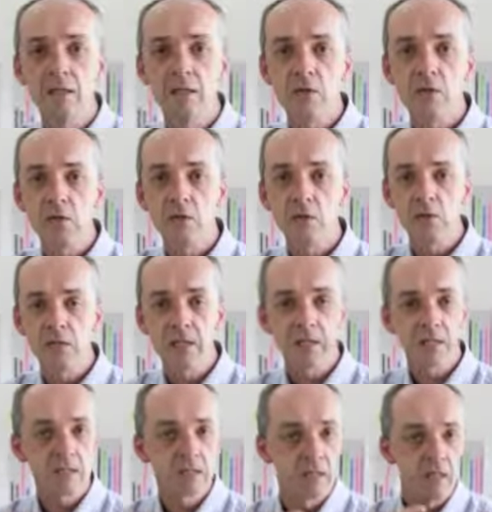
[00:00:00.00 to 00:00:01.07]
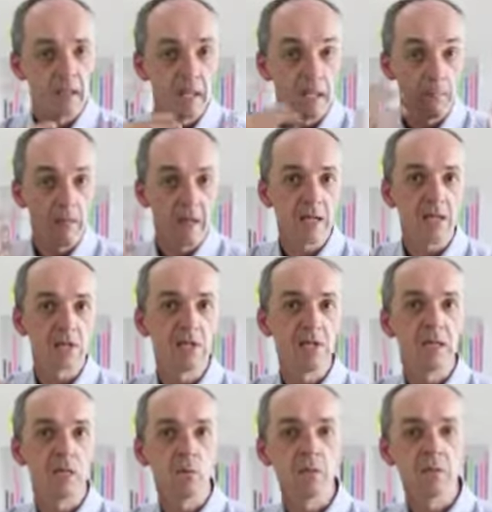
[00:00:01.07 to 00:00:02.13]
So this
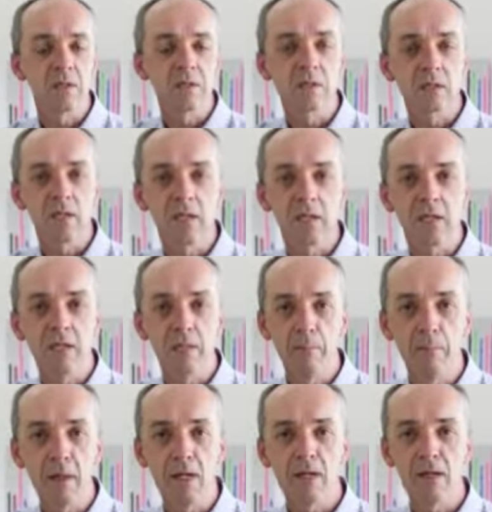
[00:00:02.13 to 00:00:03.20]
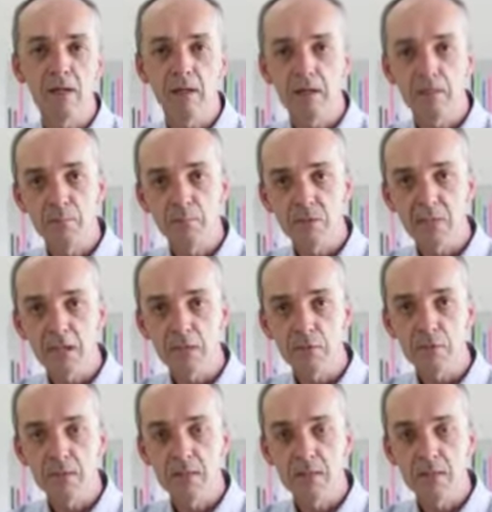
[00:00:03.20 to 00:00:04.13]
imagining what it's like, imagining themselves